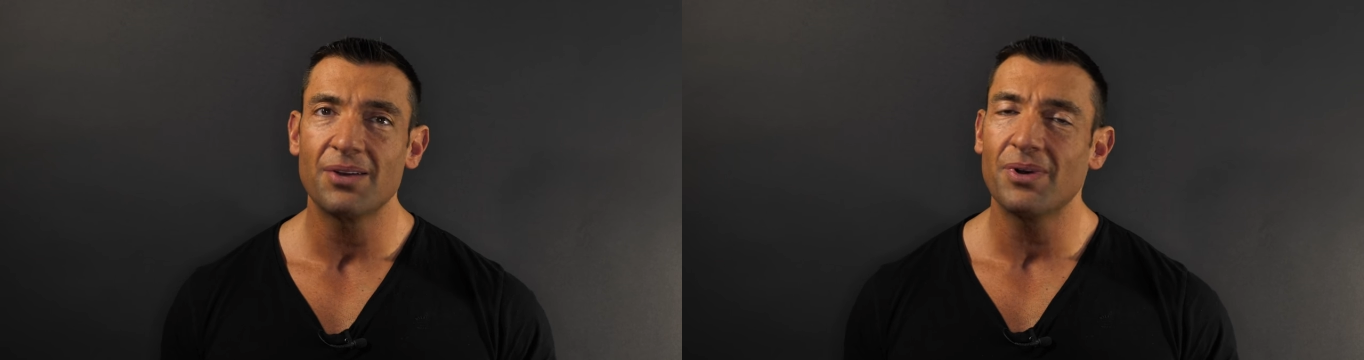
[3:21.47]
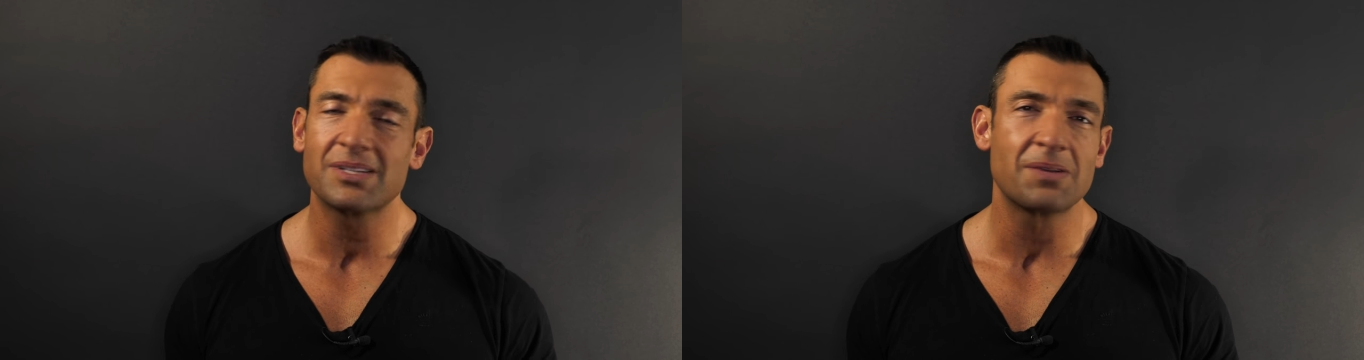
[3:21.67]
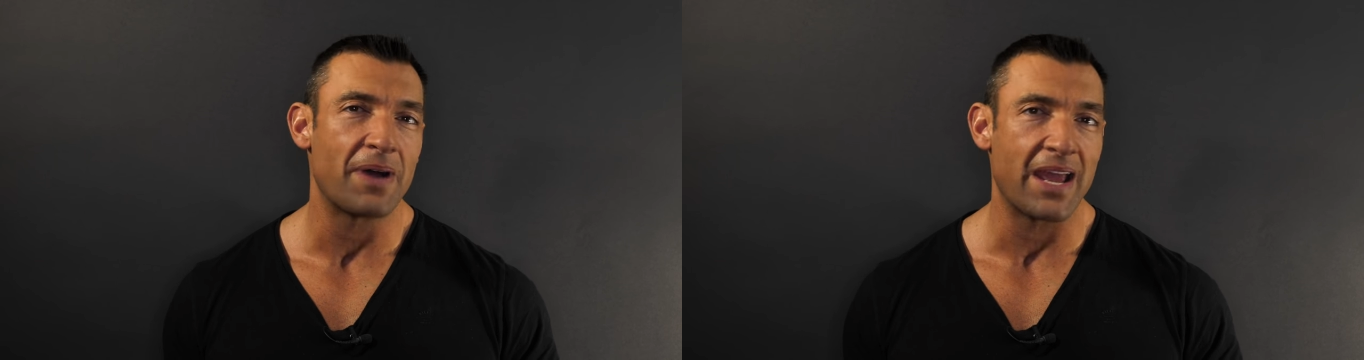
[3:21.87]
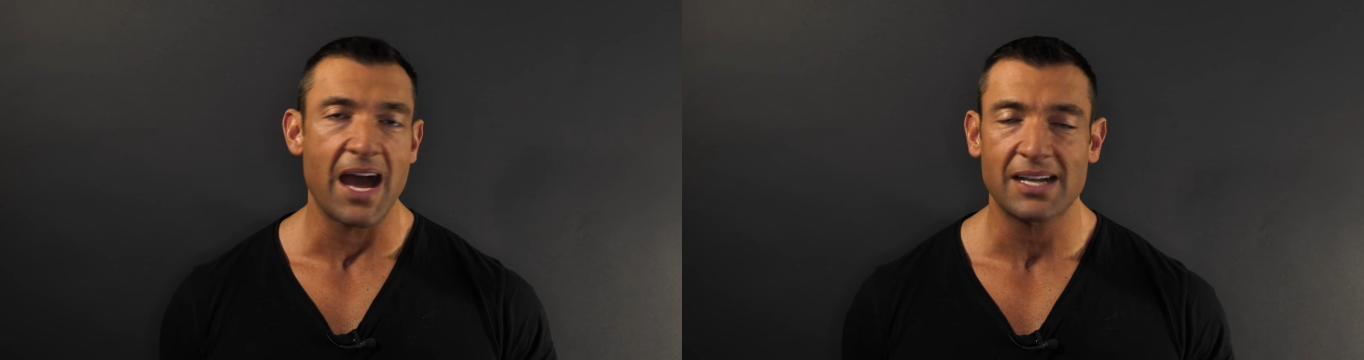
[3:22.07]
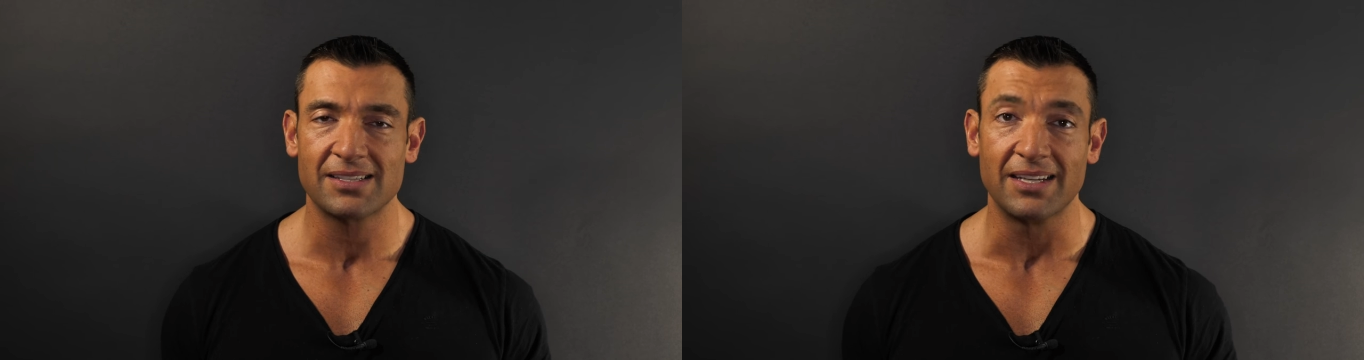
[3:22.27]
It wasn't by
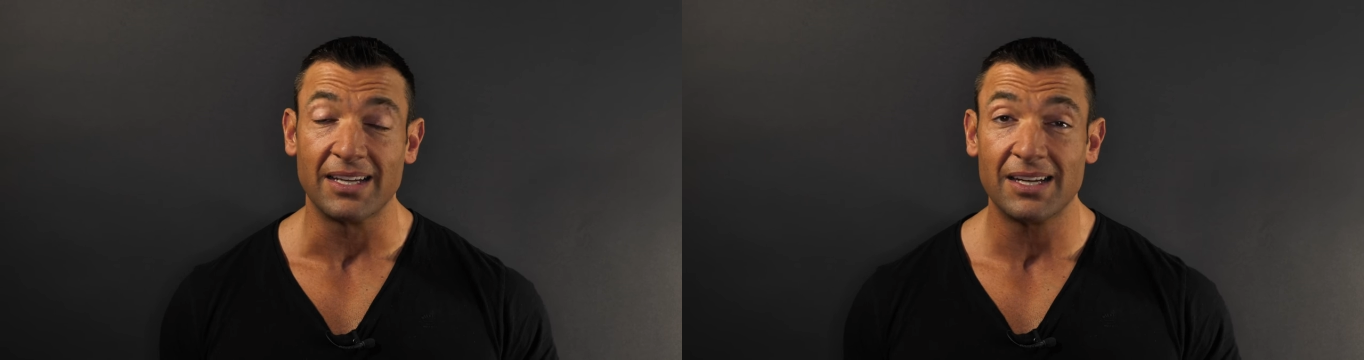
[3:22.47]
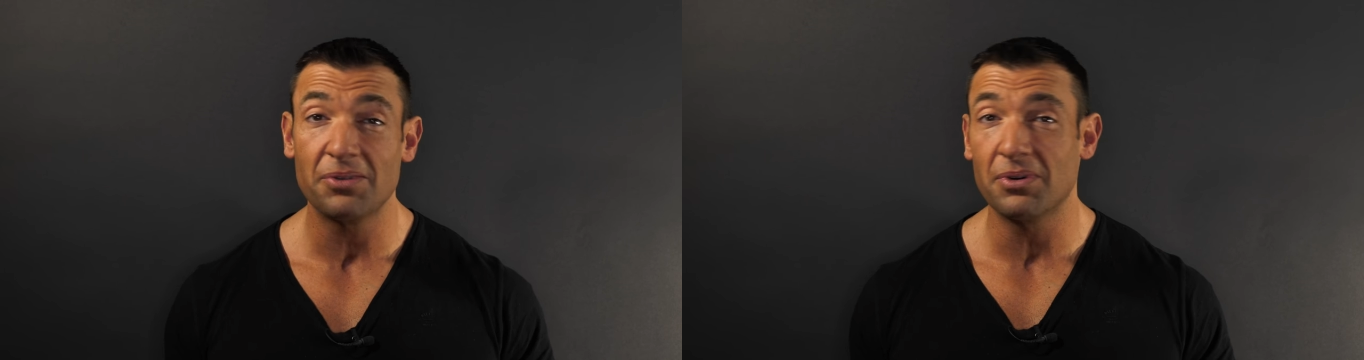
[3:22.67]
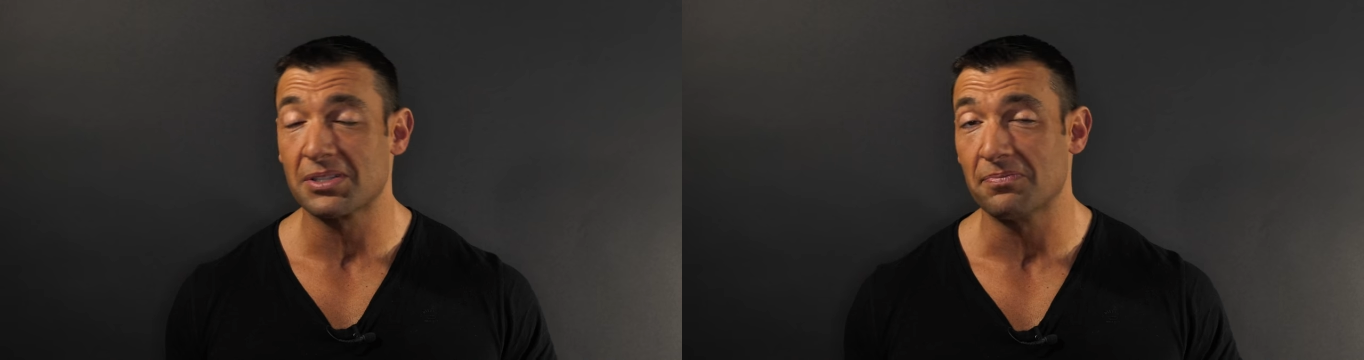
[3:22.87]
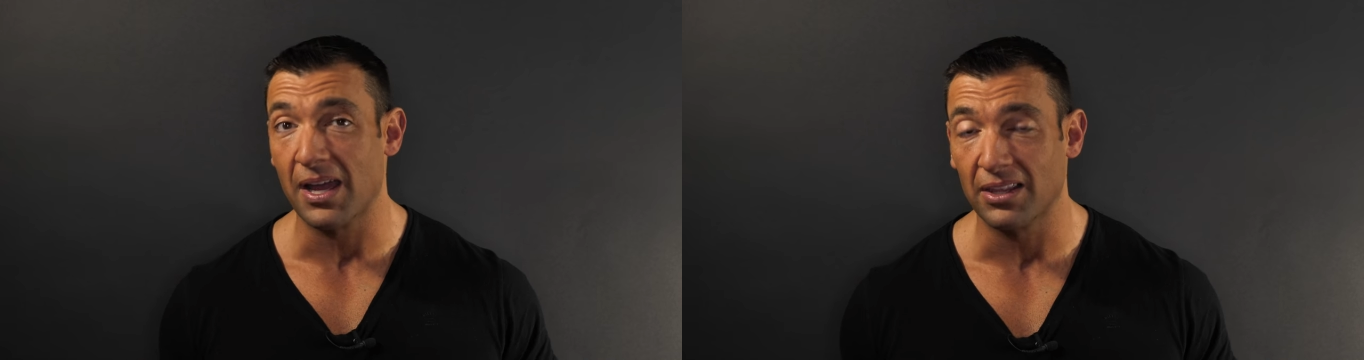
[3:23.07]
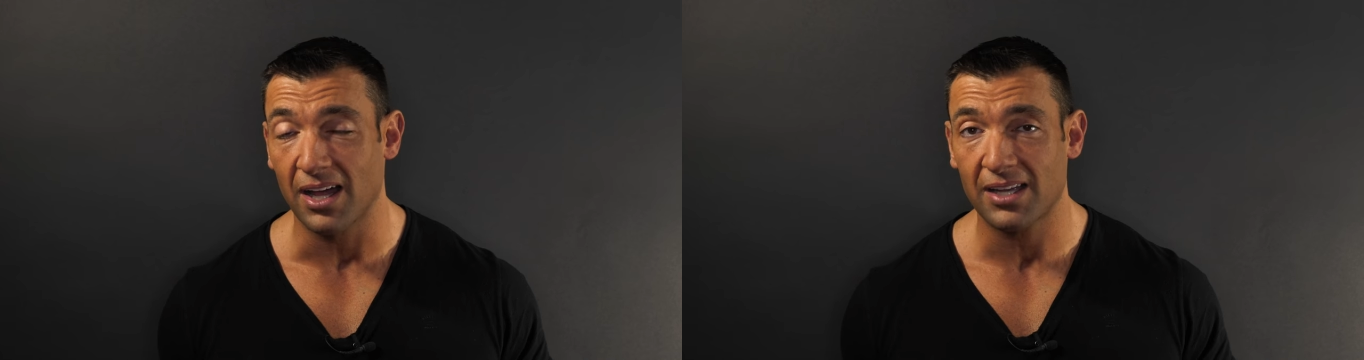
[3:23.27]
accident, it wasn't
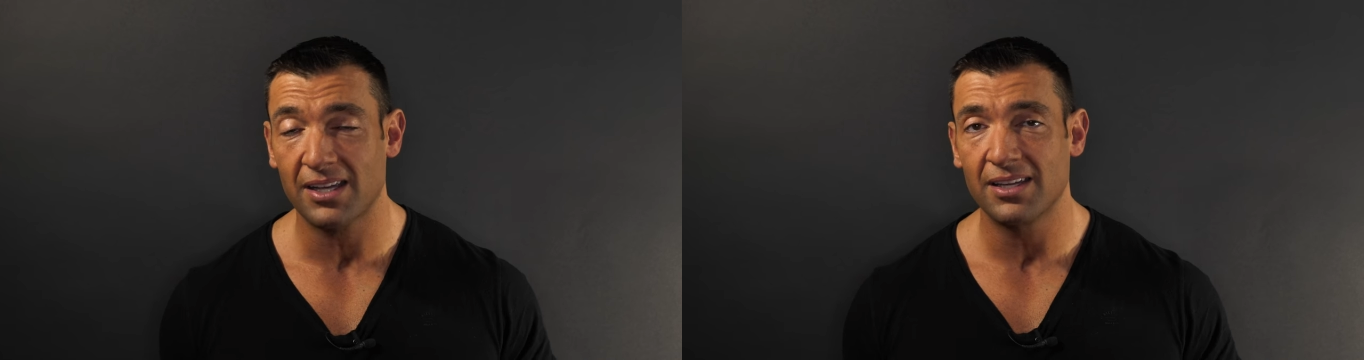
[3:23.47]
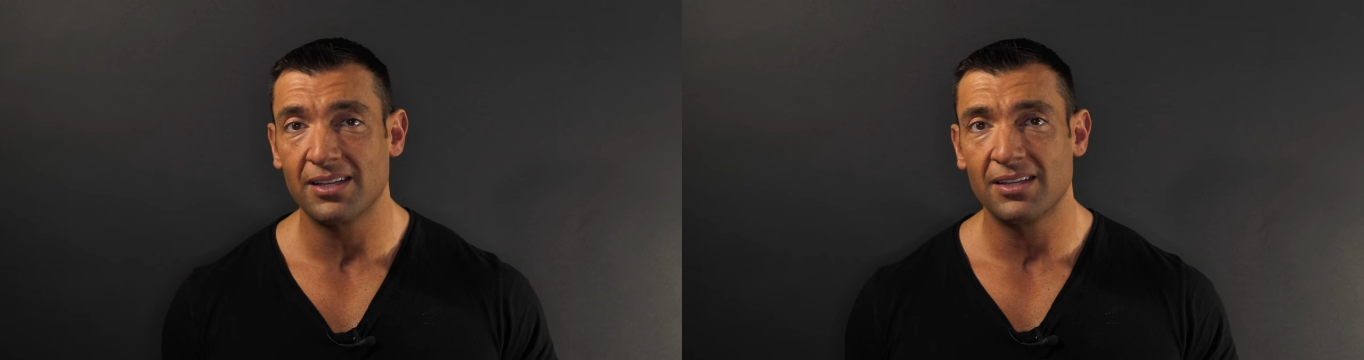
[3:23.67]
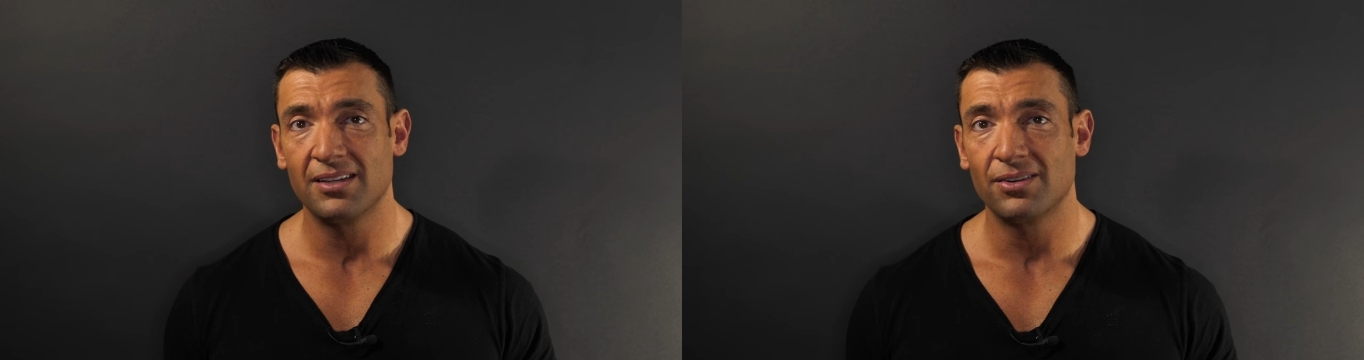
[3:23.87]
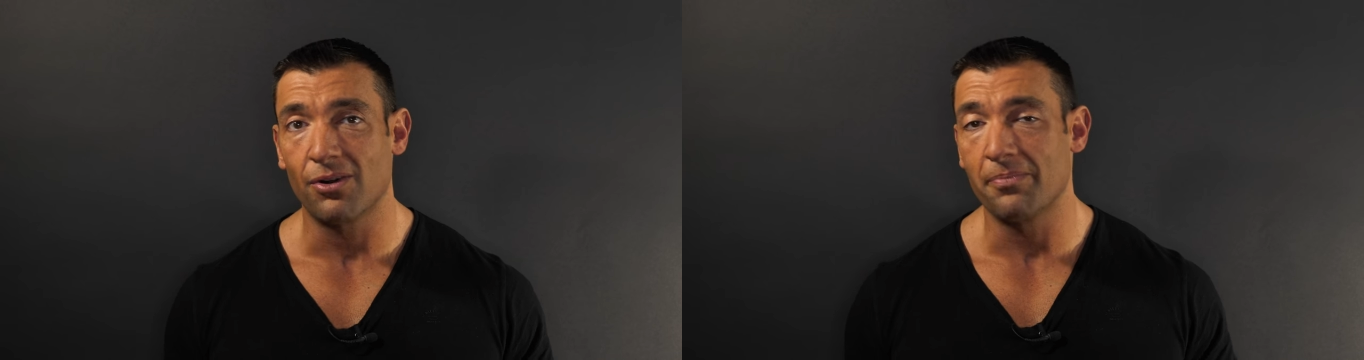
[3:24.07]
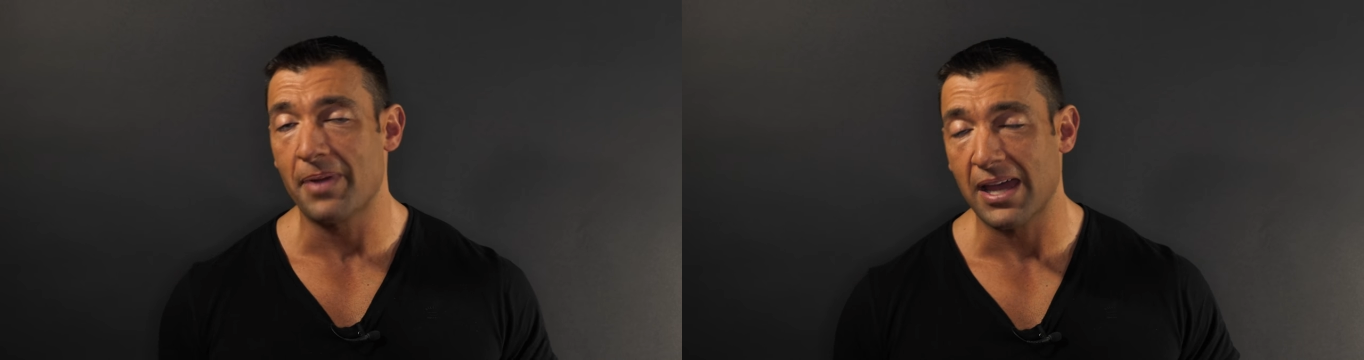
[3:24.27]
by luck
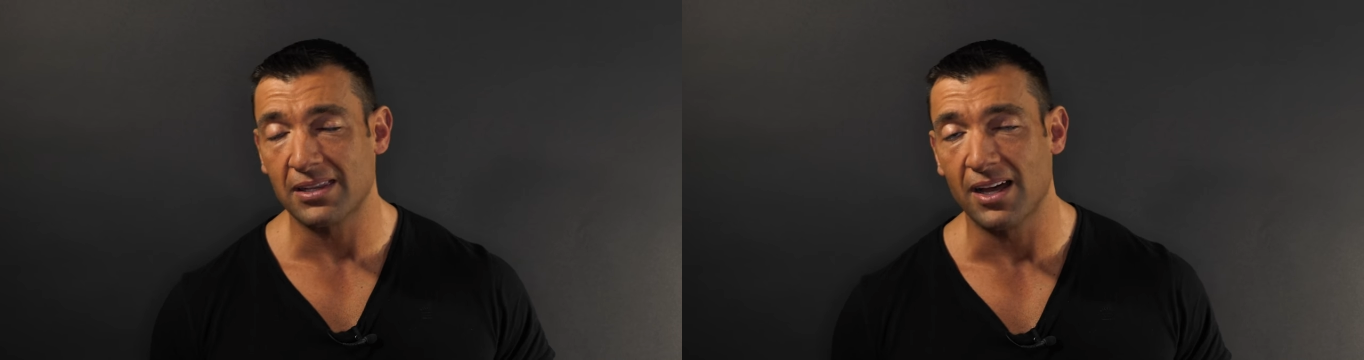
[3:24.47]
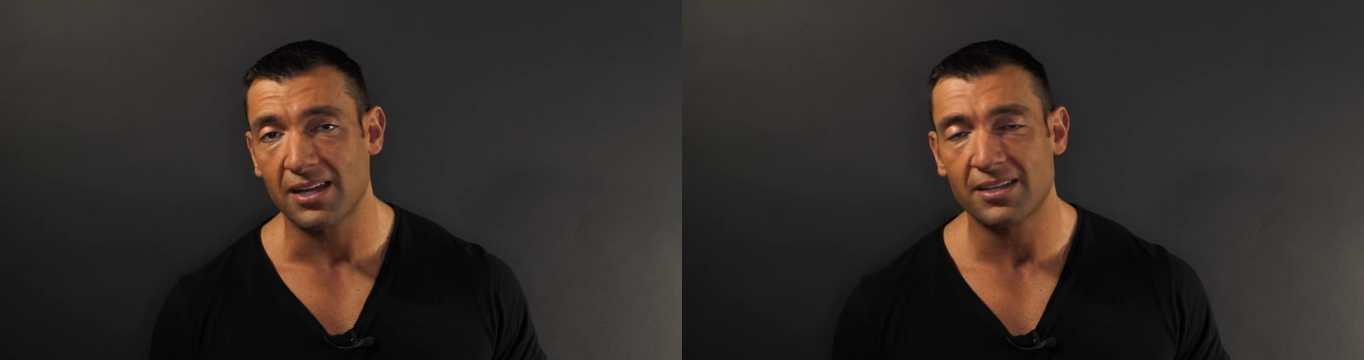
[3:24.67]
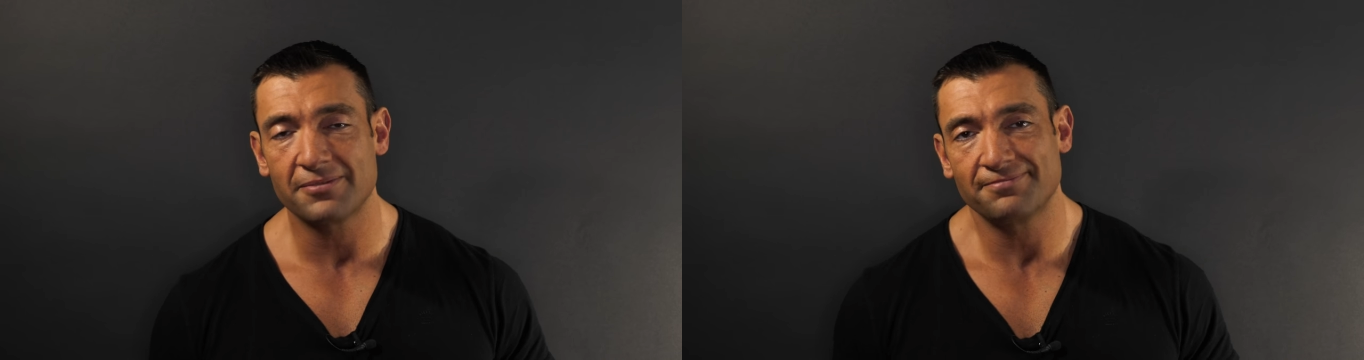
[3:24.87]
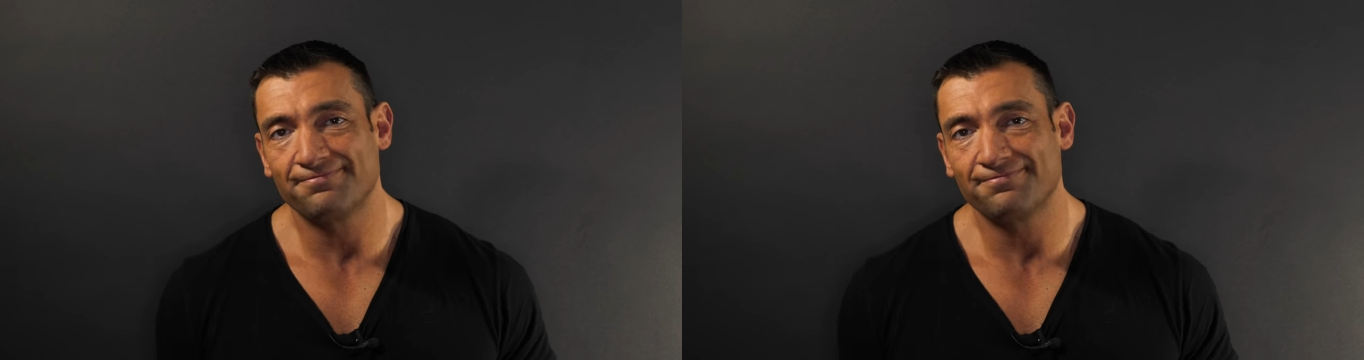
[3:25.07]
or bad luck.